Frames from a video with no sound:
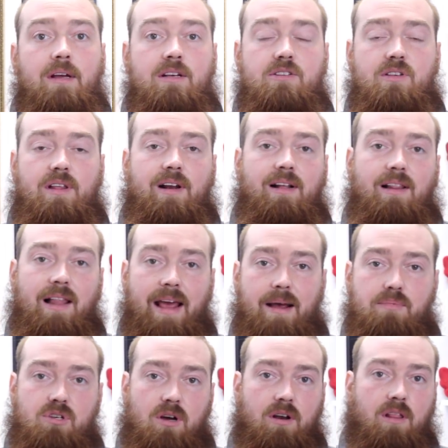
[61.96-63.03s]
so that it
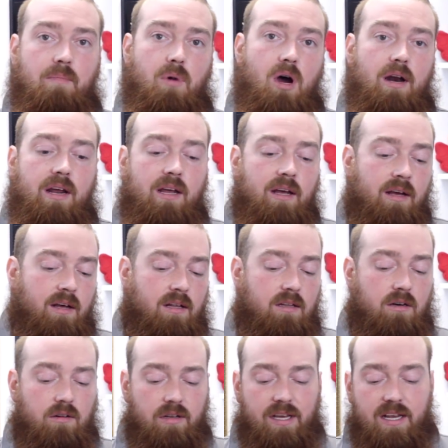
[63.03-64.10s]
clamps onto the body. A little